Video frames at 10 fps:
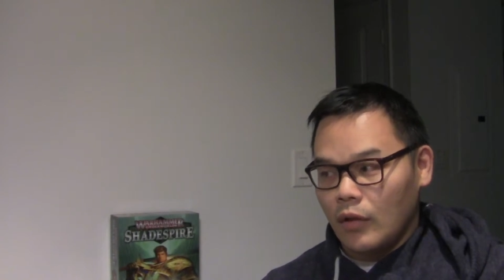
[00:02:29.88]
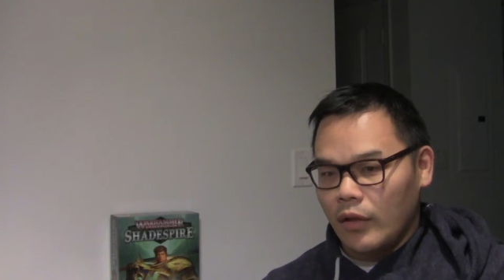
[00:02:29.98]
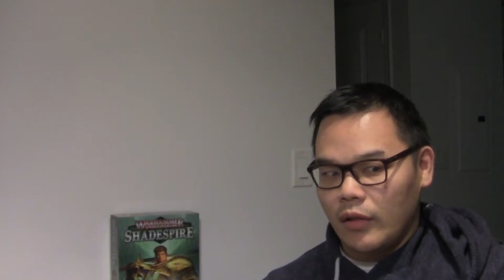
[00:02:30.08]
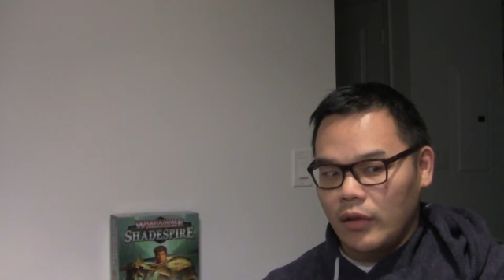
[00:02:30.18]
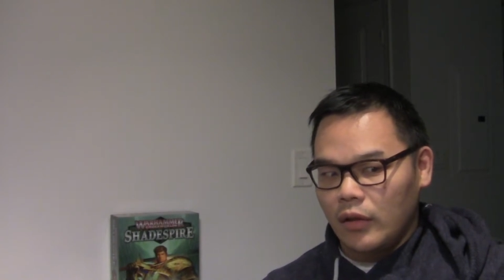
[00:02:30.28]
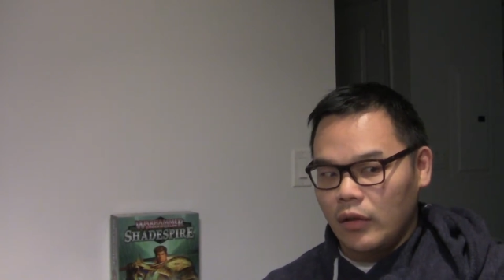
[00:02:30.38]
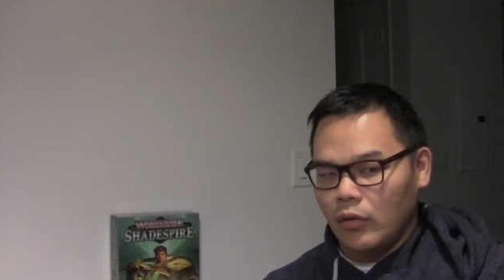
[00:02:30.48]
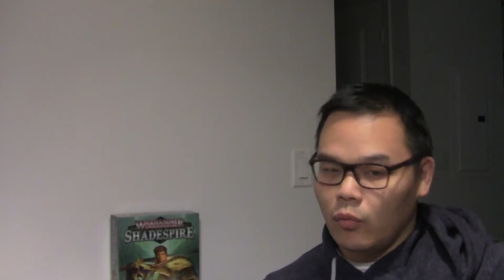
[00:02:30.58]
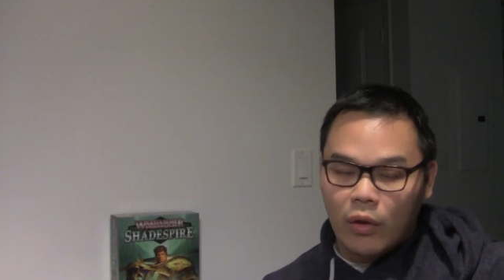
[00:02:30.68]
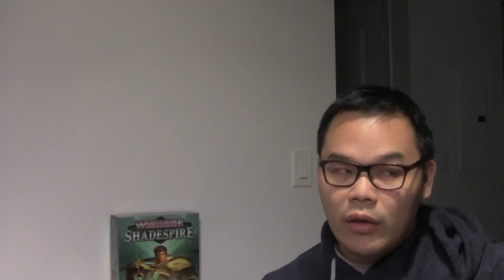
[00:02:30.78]
think he
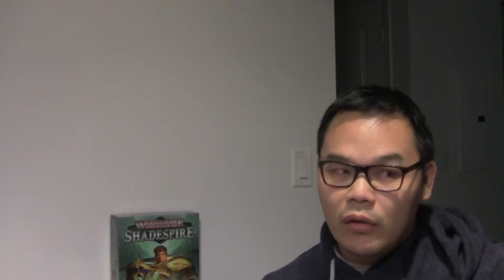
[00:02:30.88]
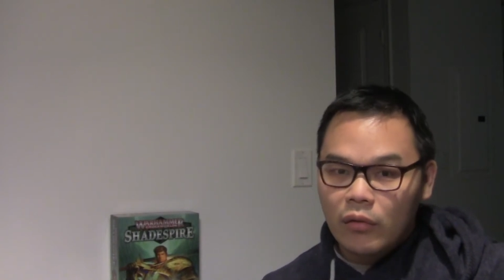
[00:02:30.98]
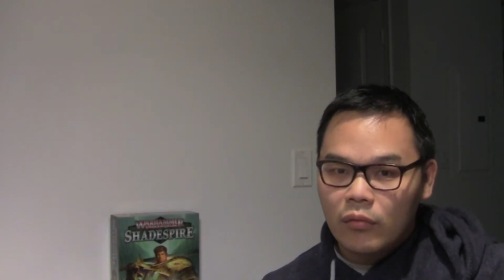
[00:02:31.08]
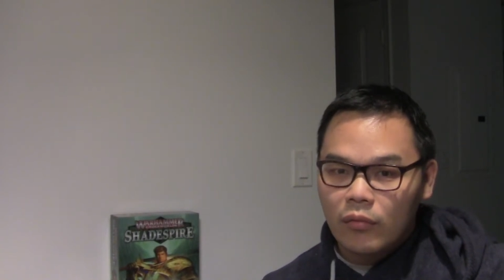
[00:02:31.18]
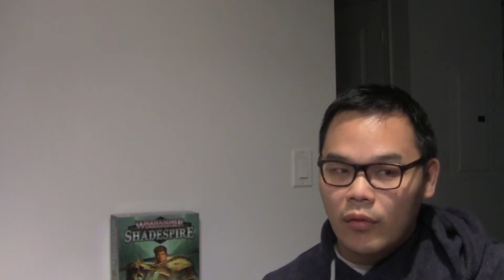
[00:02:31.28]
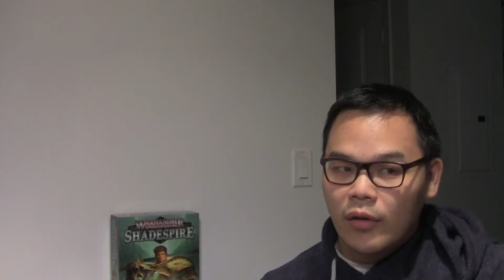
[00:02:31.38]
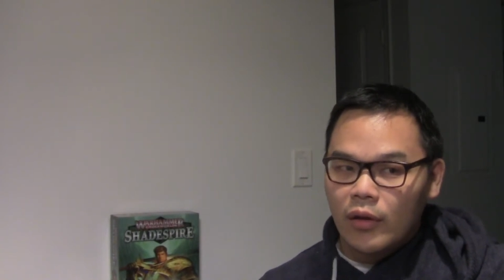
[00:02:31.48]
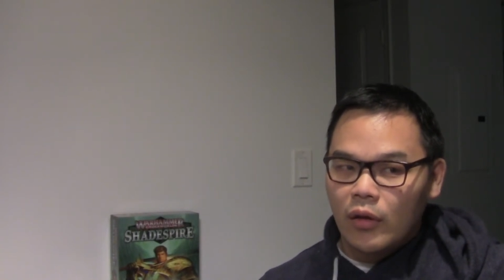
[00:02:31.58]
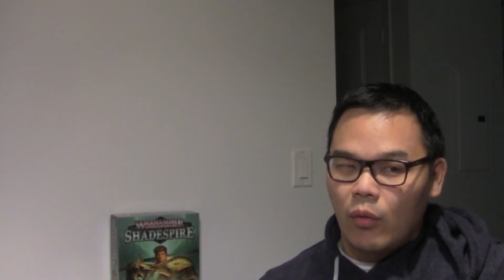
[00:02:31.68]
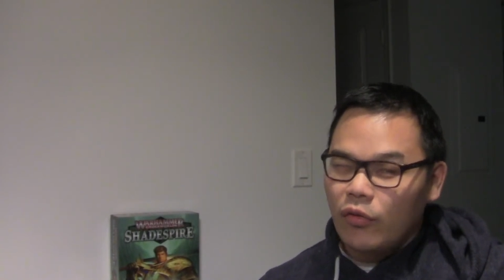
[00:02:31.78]
killed 1.
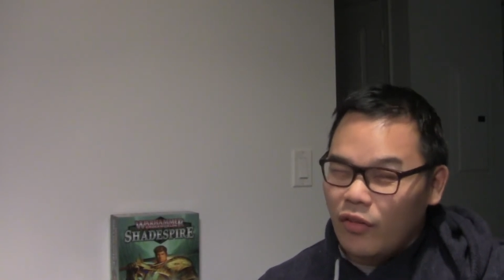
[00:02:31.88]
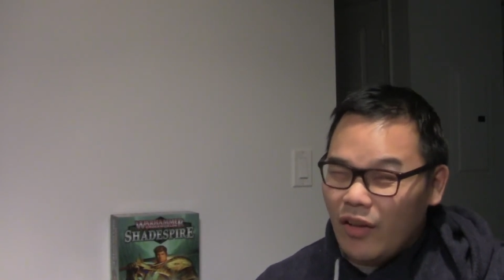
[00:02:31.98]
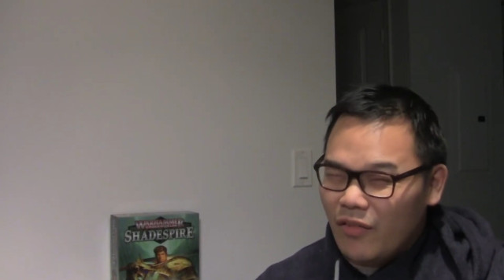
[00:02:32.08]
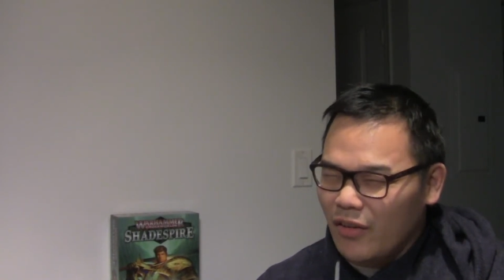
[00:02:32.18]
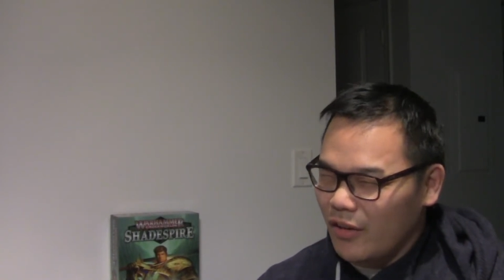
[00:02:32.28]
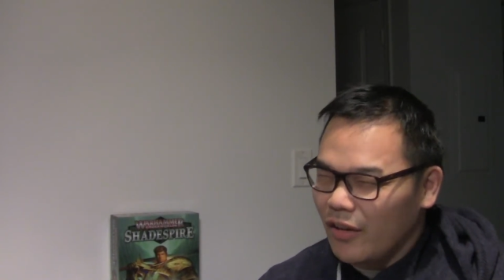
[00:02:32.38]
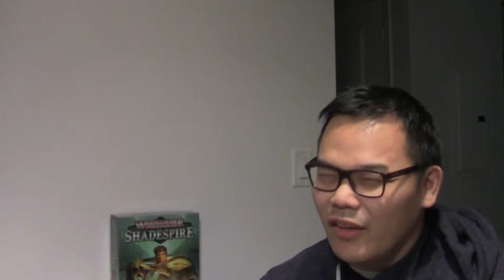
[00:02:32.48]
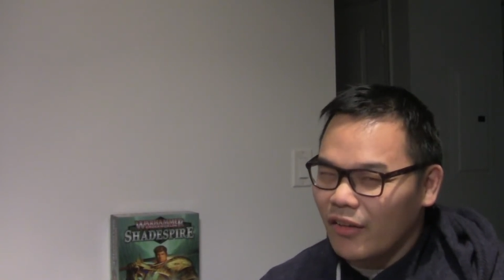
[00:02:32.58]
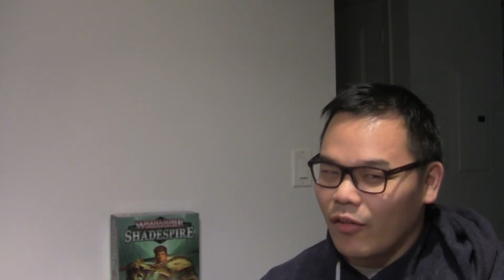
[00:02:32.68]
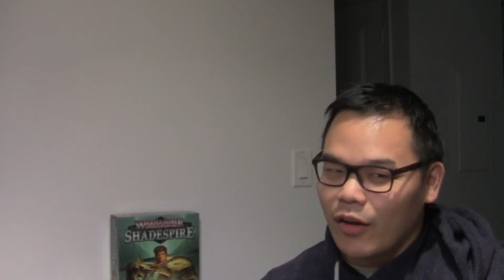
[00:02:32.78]
Which is not very
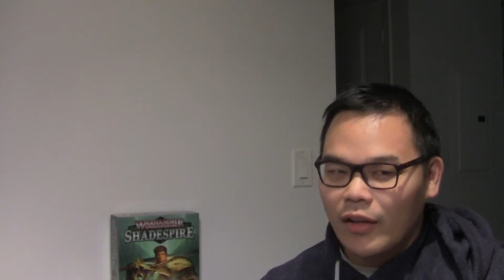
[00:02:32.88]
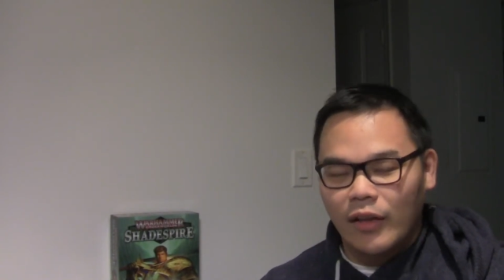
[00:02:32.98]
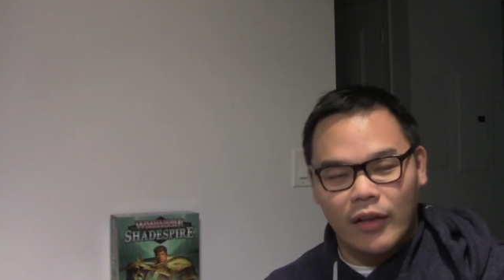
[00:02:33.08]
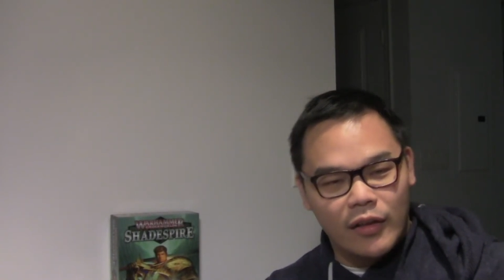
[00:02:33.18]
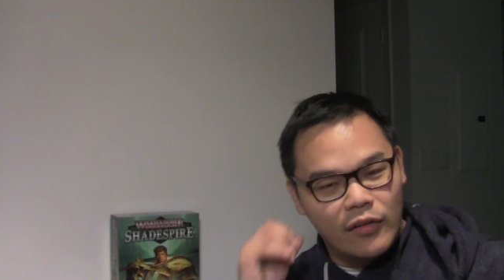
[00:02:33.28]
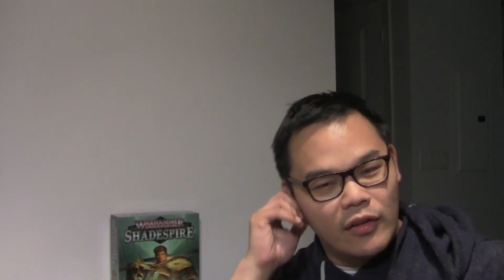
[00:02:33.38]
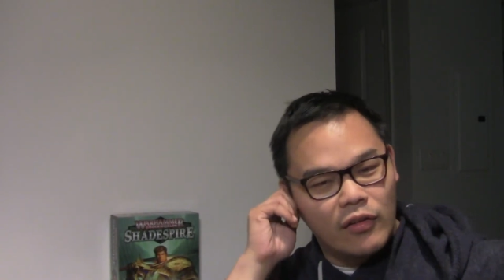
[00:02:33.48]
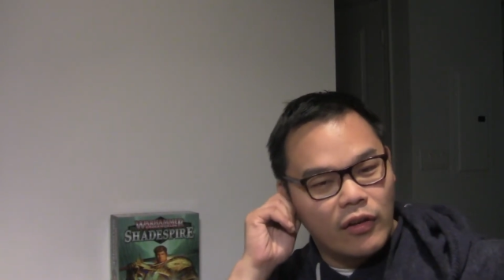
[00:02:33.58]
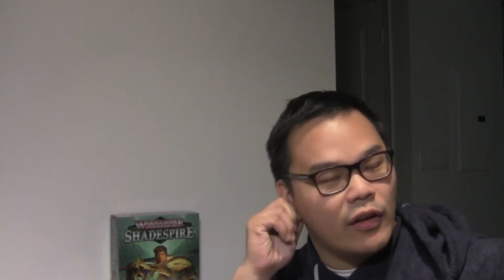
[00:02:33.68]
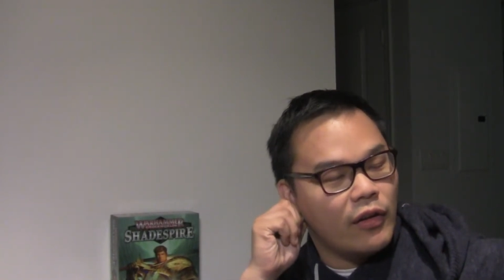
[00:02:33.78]
good, right? Like,
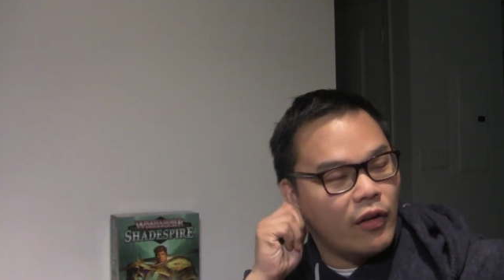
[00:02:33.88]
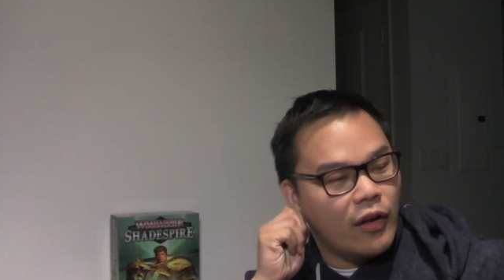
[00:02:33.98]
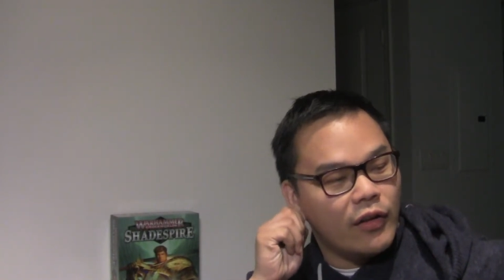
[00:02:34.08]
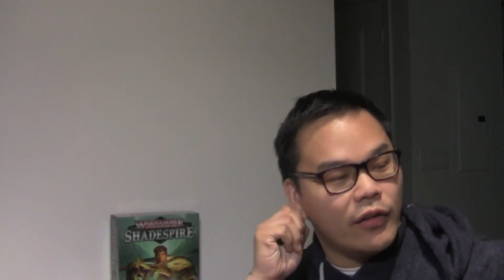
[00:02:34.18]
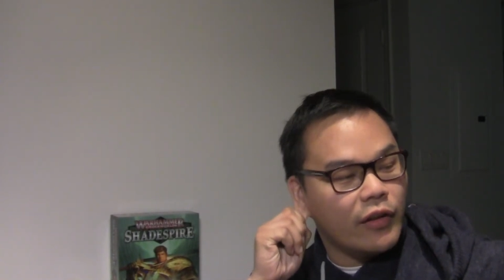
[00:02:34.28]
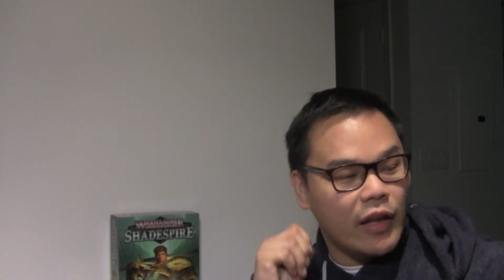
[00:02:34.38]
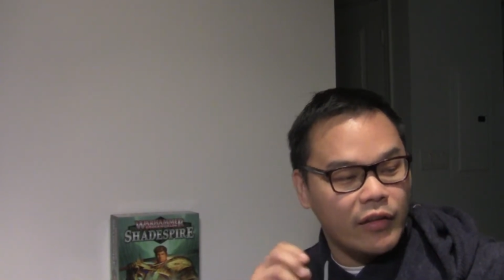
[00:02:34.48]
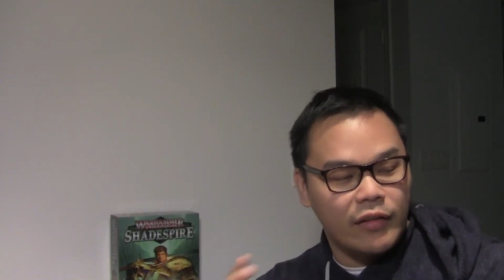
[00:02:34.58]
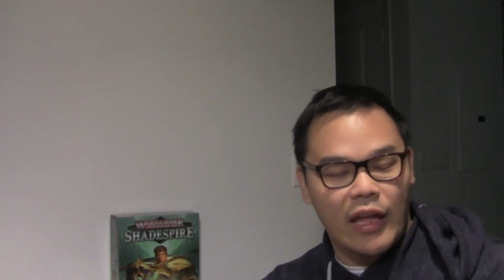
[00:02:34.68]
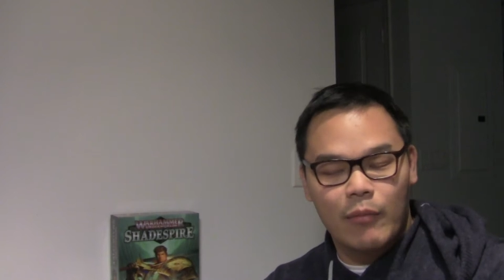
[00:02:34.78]
considering
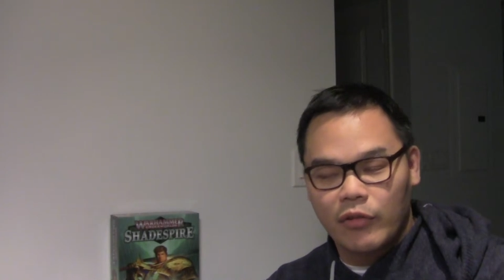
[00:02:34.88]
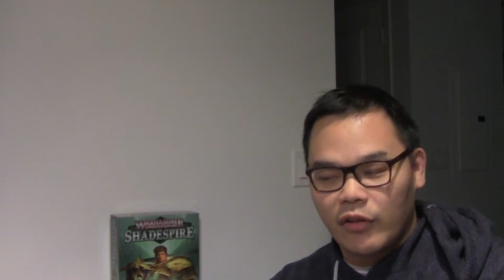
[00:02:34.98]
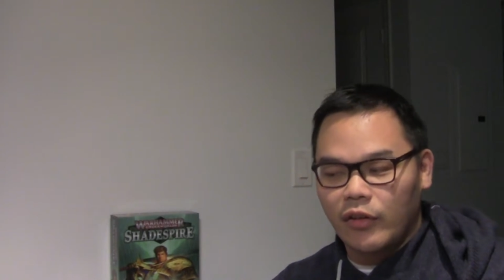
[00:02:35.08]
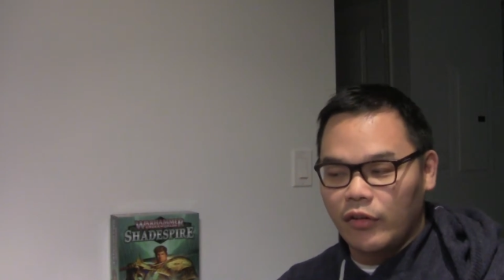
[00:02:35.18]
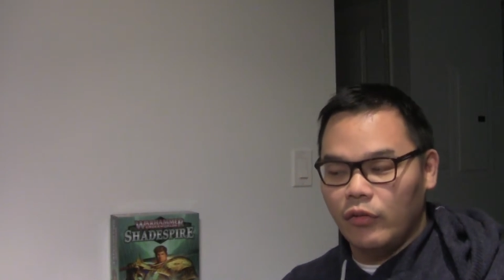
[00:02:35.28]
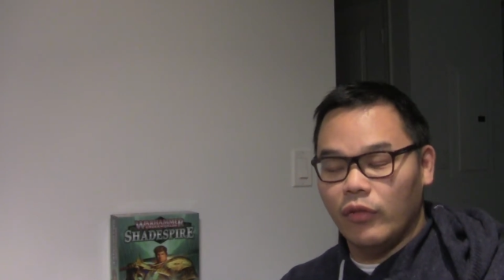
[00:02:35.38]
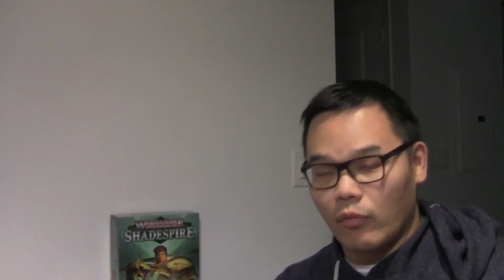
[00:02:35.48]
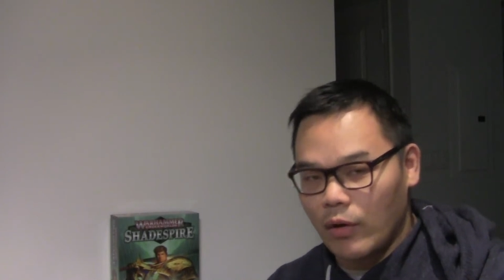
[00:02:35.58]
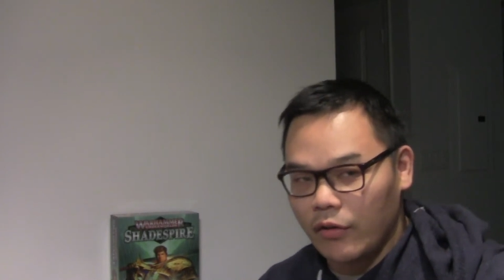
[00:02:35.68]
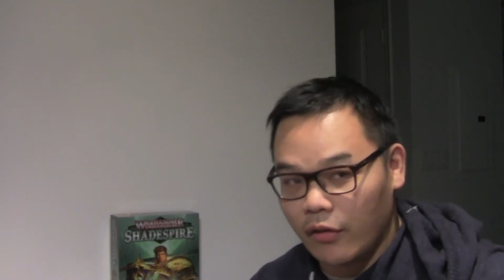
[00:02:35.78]
the damage that they do and the
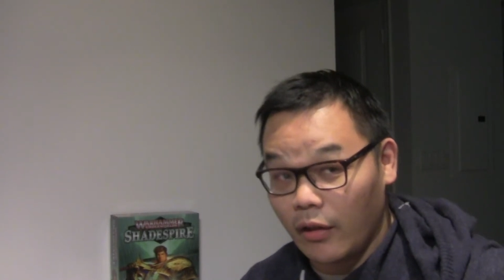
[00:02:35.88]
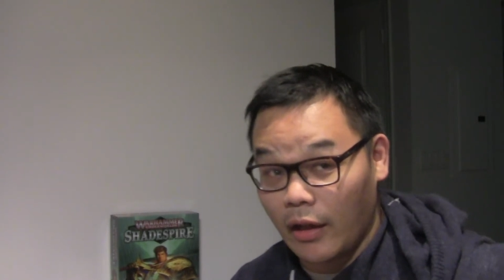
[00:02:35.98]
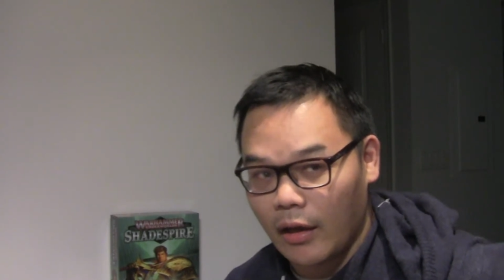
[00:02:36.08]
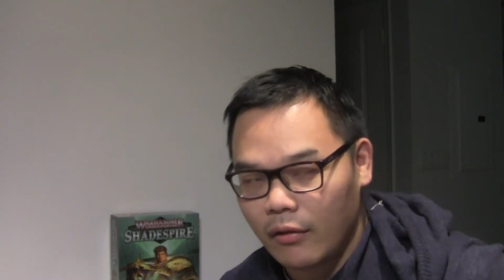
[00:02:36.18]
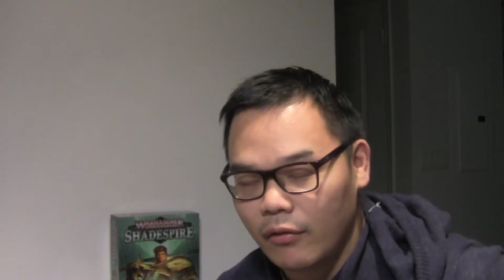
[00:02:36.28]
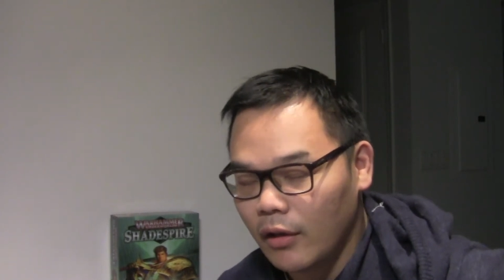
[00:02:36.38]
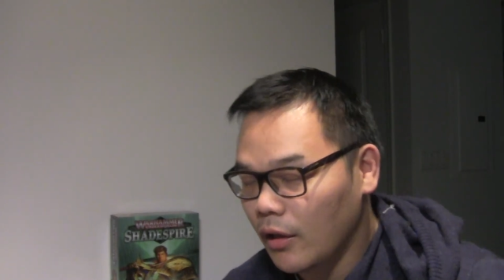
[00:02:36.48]
range that they have.